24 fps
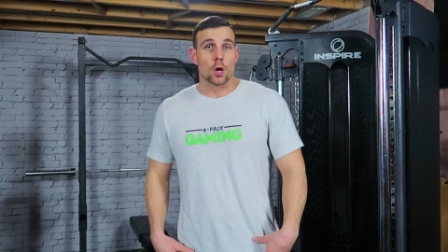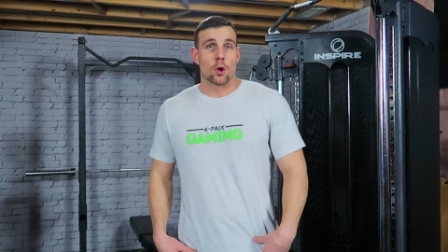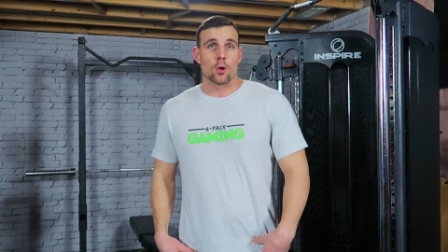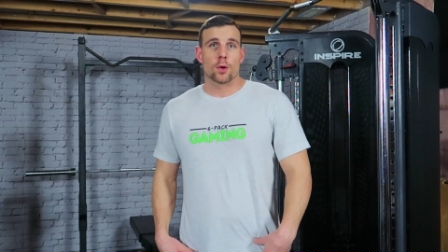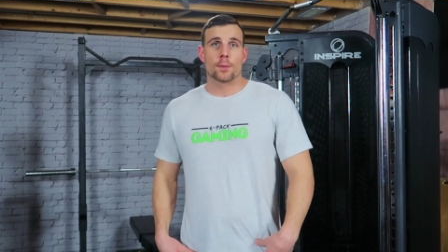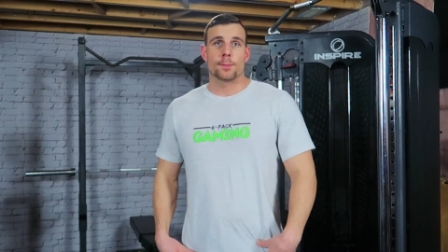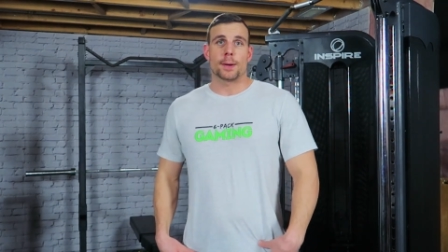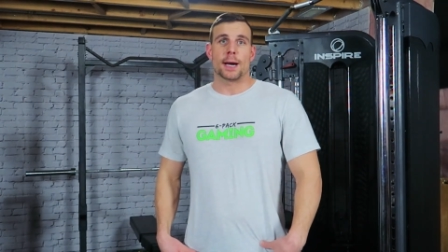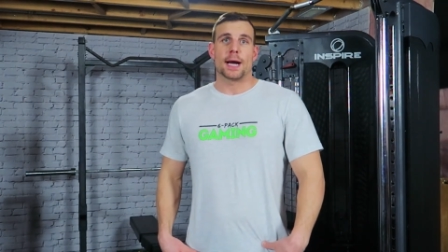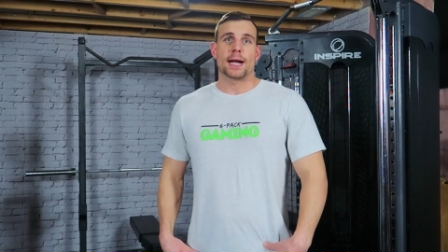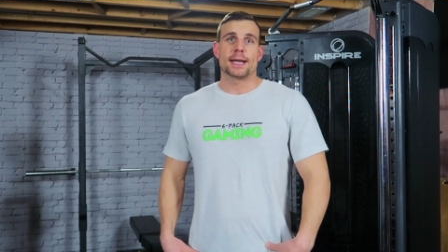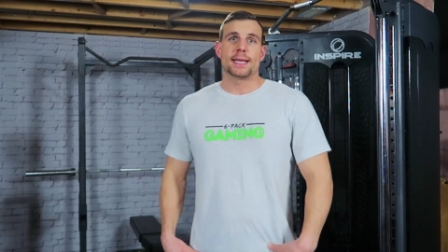
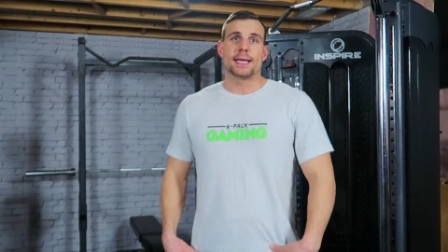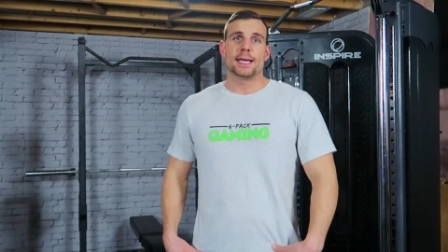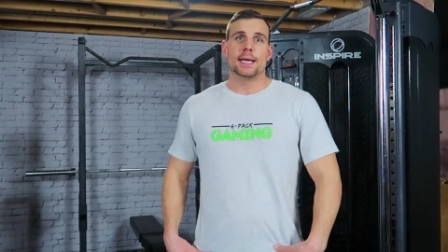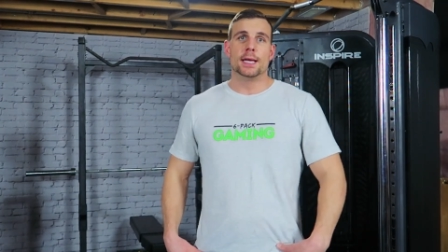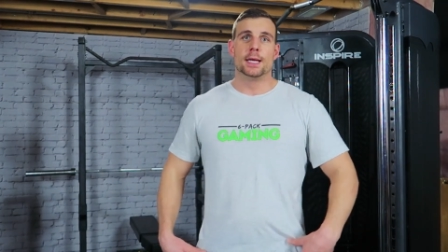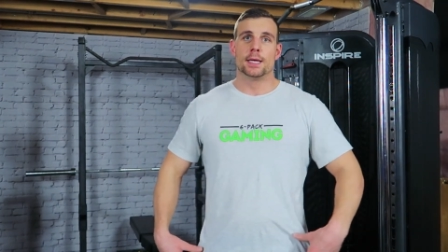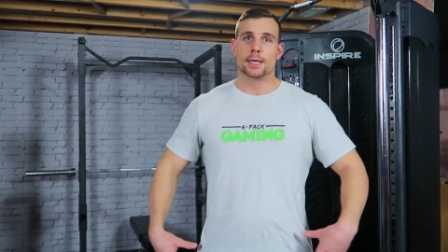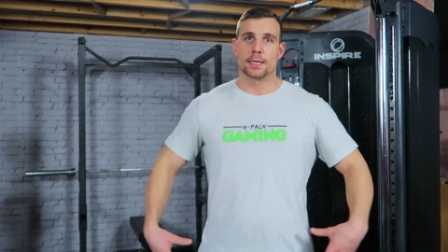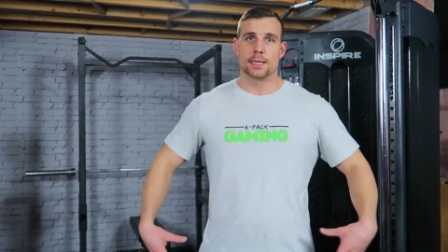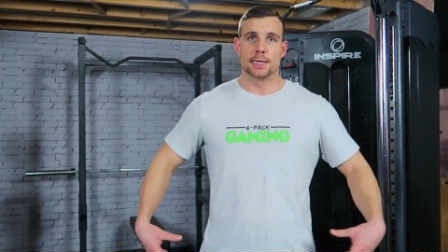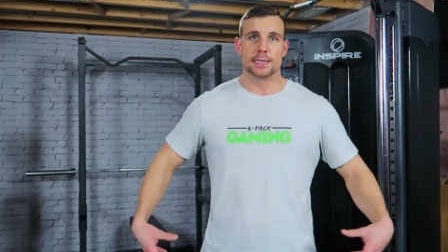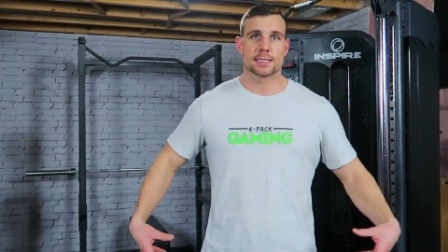lower body,
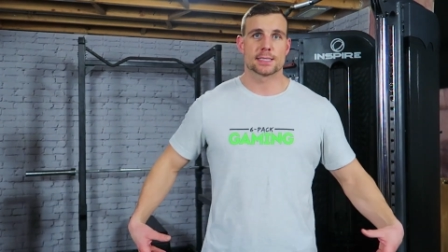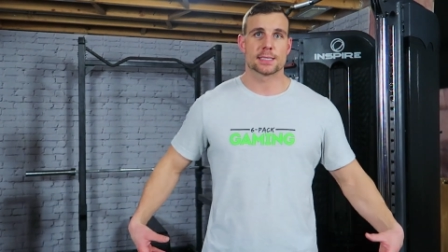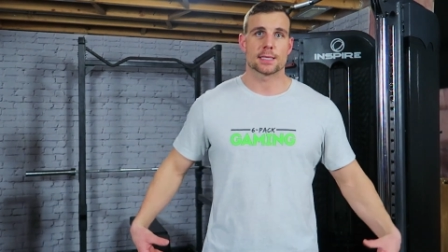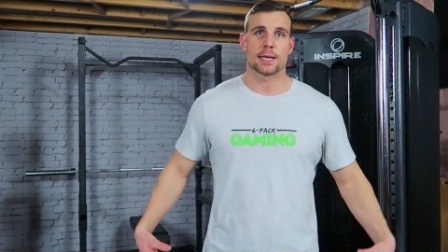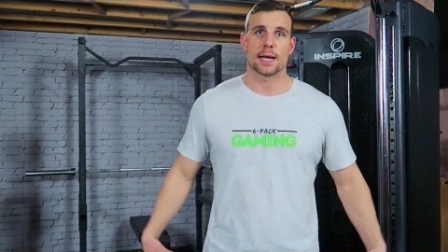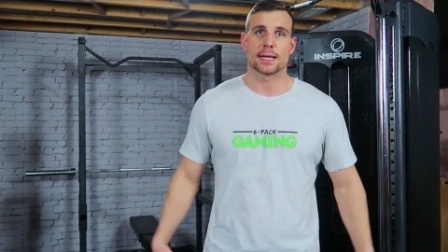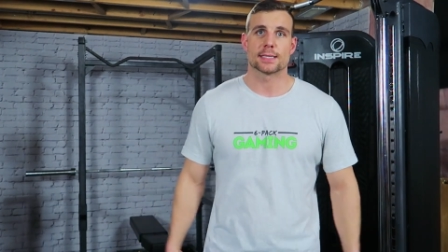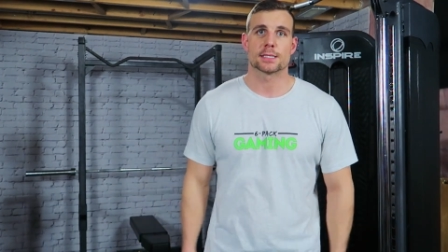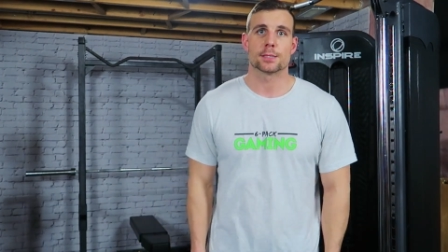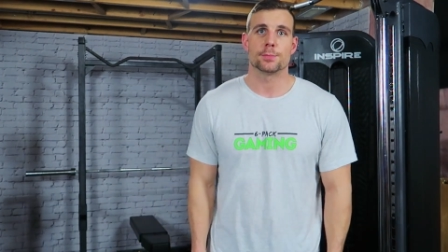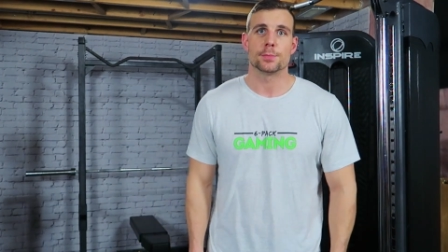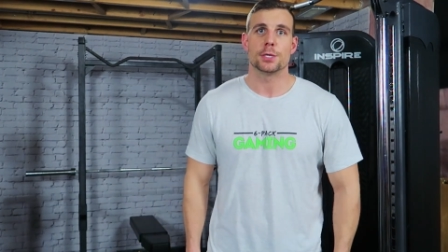it's
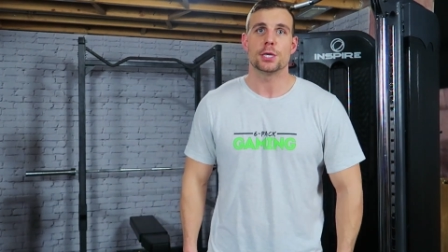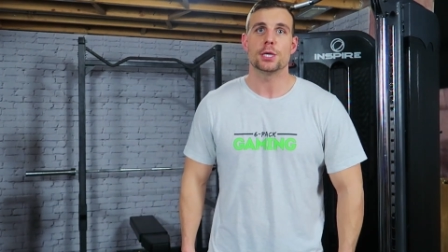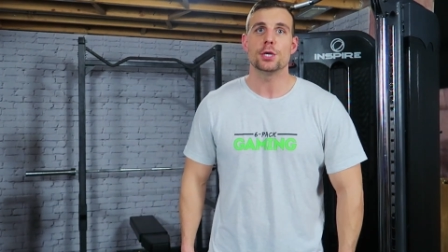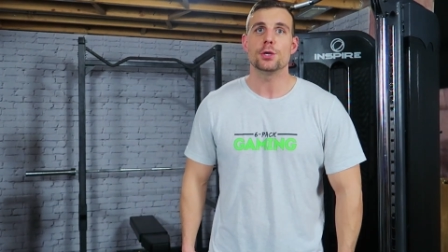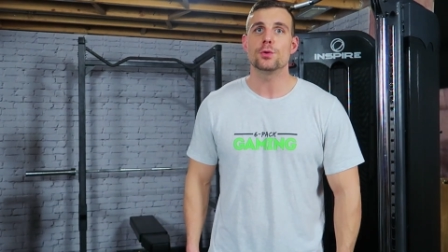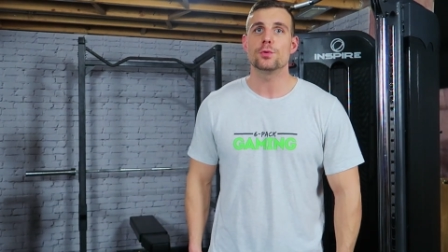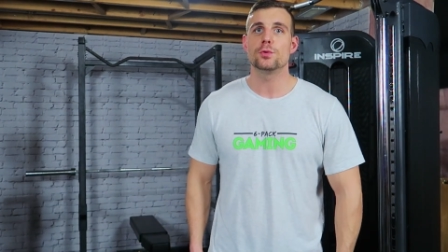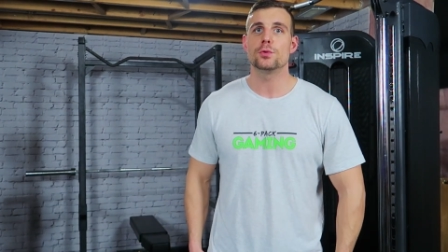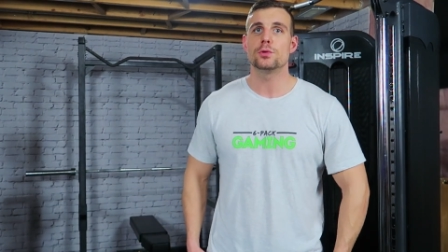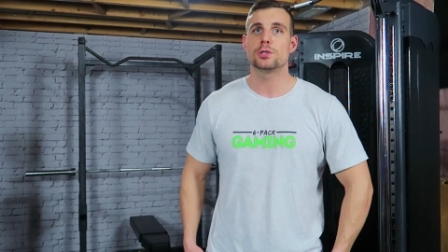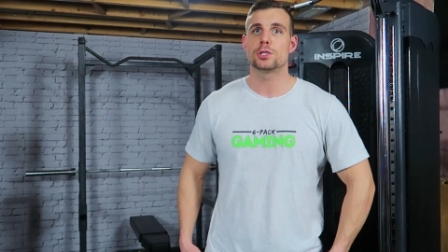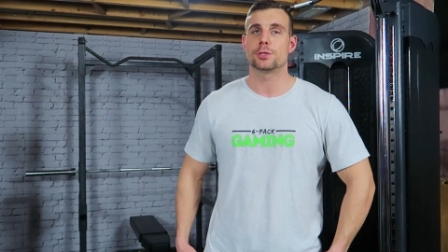got some
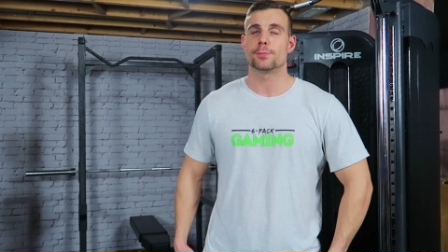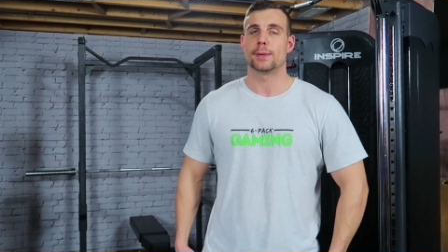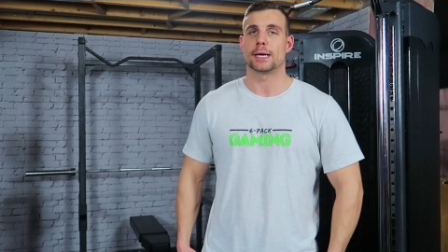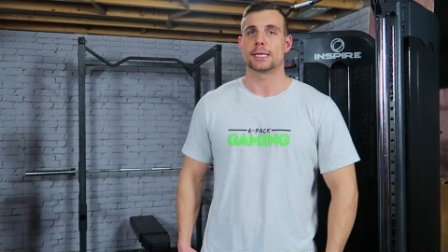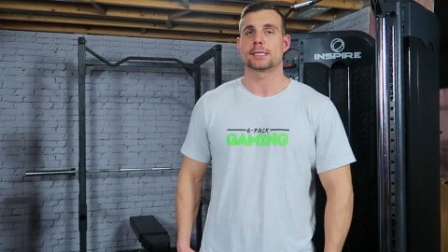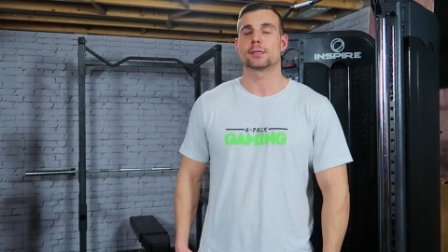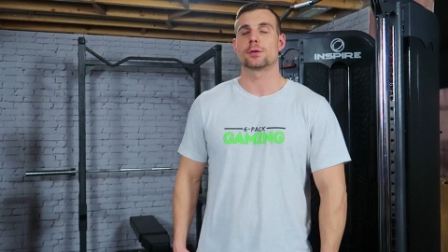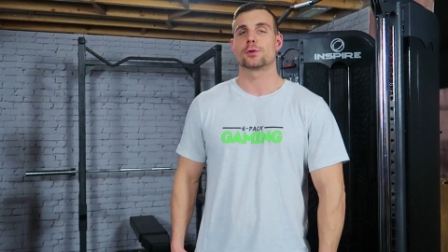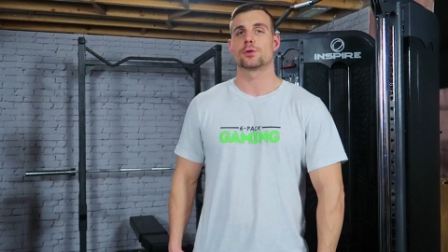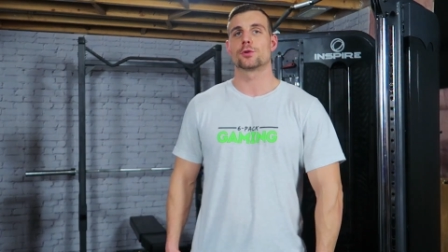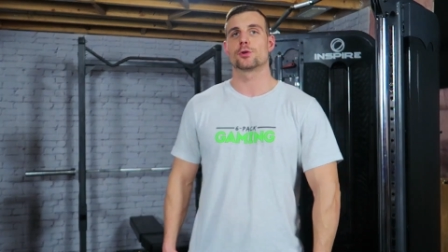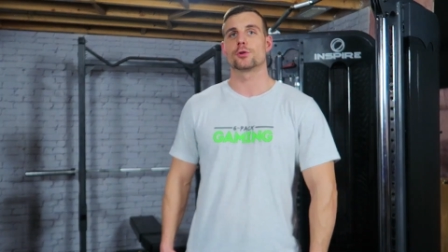huge
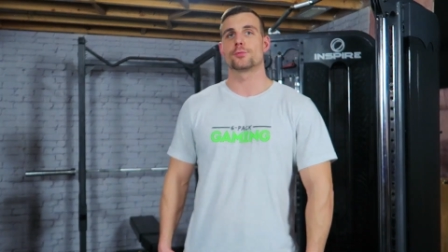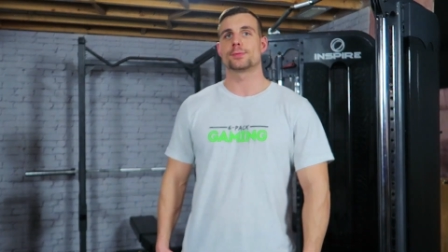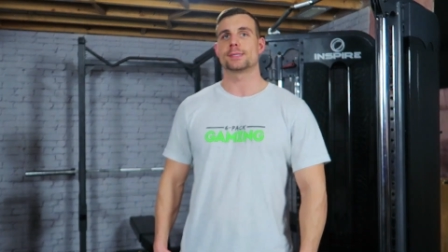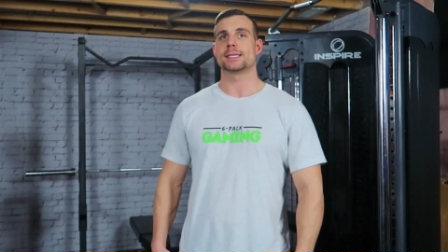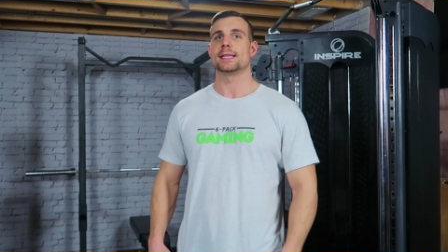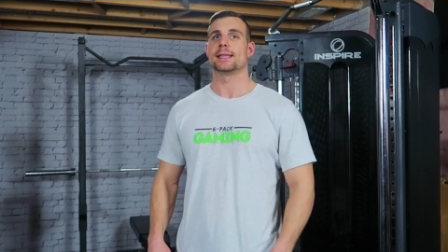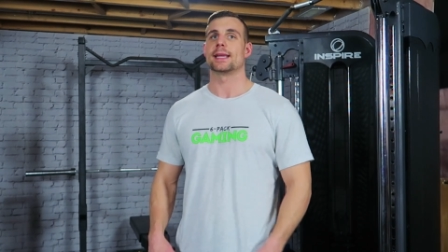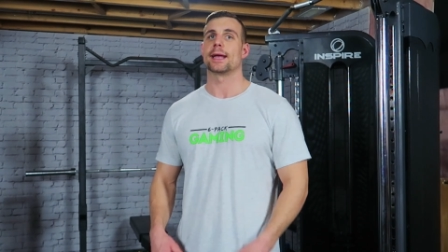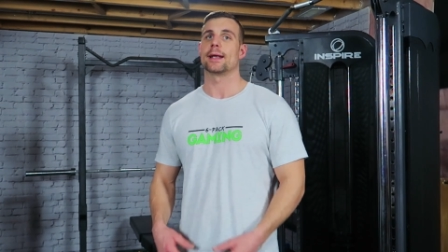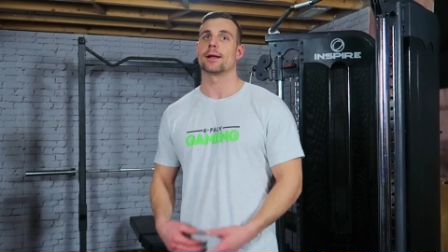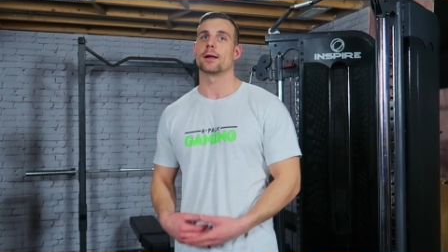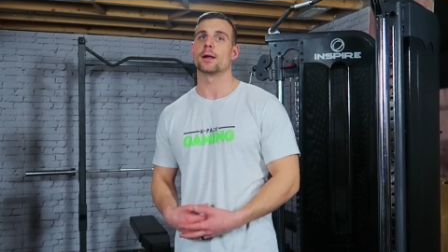muscle groups
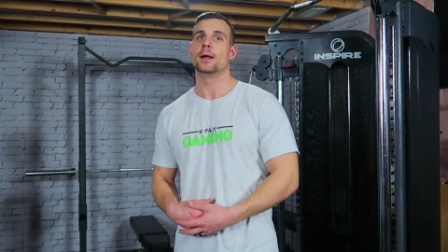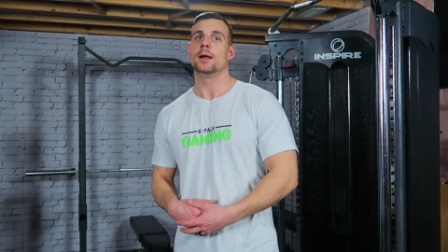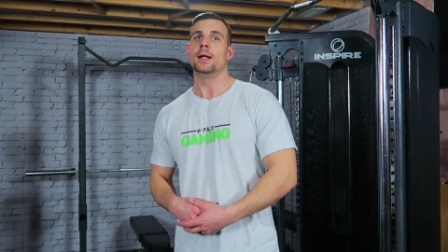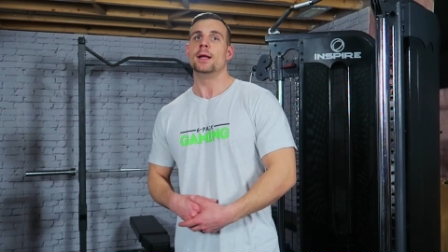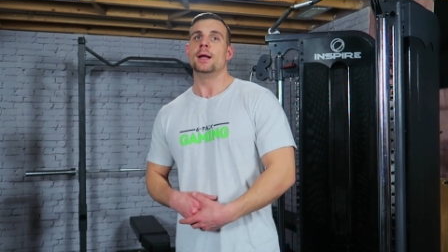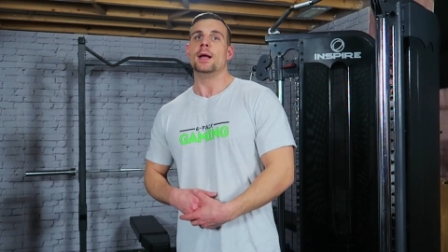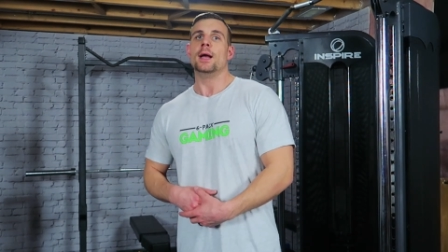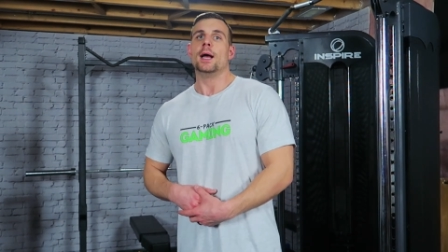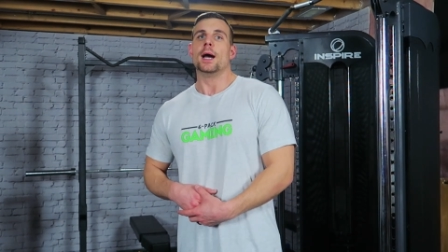in there,